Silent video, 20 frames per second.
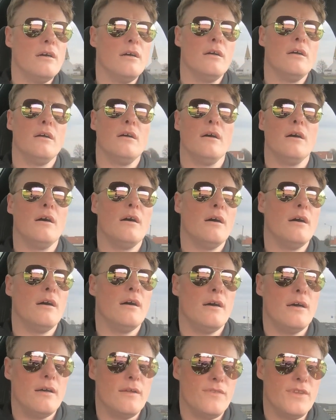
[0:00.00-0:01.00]

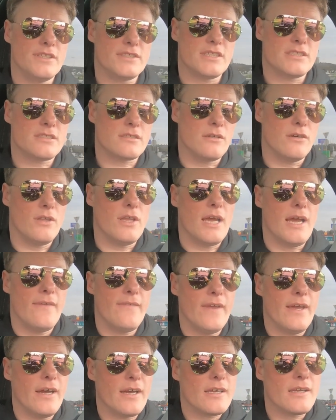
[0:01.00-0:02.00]
That's a Skoda
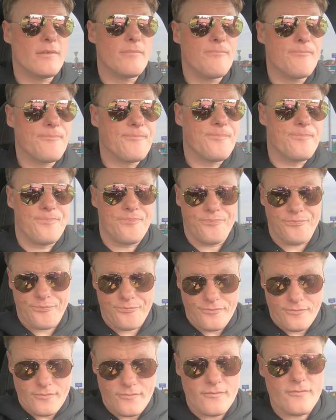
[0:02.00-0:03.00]
Enyaq.
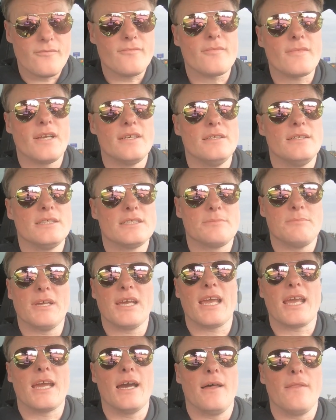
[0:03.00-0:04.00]
It's a
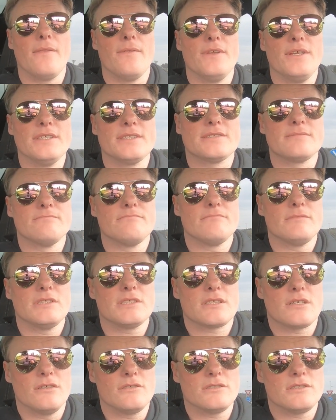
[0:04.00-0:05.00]
bigger car than this.
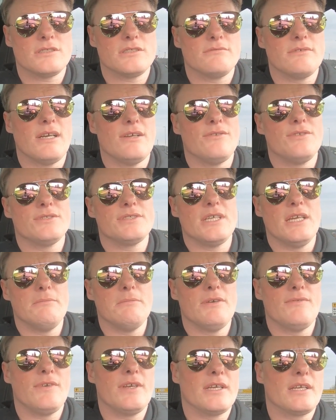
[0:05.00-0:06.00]
It costs around the same, I
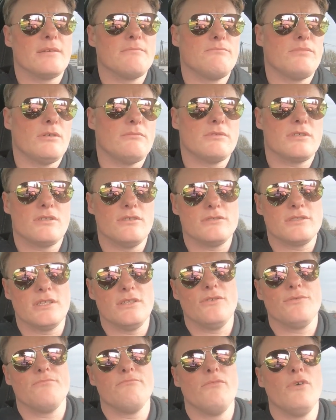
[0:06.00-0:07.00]
think. Well, it costs a
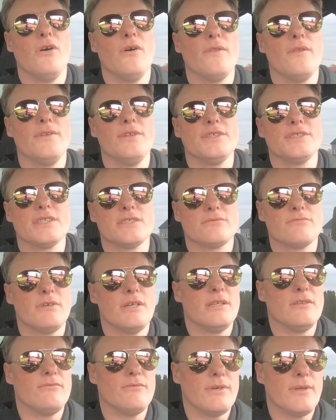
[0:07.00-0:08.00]
lot more than this as
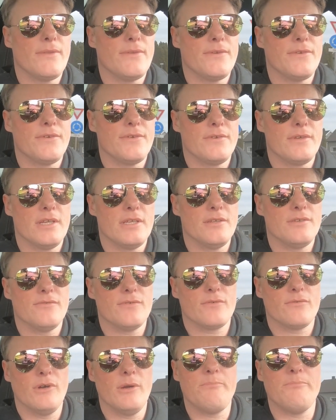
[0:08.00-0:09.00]
well, with a lot of
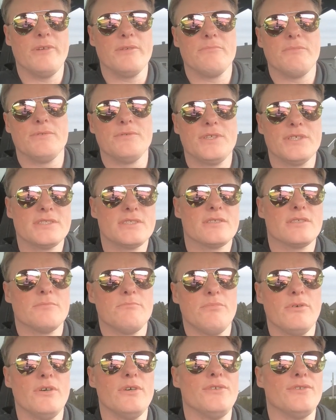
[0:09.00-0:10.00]
equipment, but that's not the
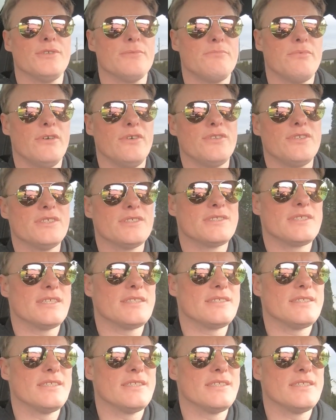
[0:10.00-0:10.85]
point. The point is that